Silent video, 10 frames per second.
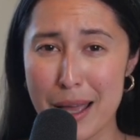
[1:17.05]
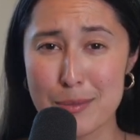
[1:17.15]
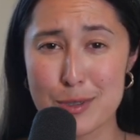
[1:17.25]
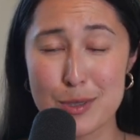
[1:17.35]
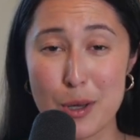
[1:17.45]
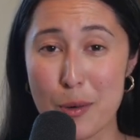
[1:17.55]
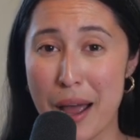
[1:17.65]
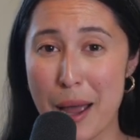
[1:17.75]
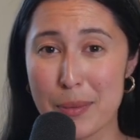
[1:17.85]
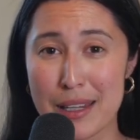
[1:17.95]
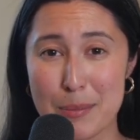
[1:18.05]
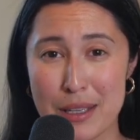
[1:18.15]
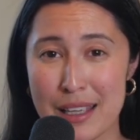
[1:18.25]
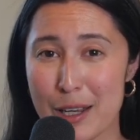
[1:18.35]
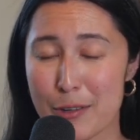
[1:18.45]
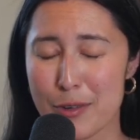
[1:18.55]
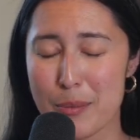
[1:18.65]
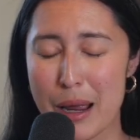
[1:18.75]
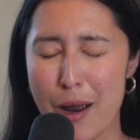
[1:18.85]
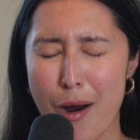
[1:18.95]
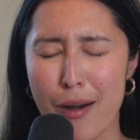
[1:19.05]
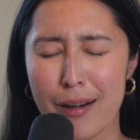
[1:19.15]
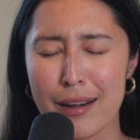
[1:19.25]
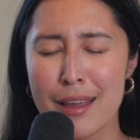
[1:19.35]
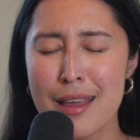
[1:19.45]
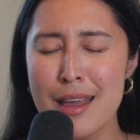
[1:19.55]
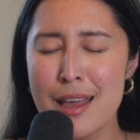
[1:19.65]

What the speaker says: I am so happy to be here. From my heart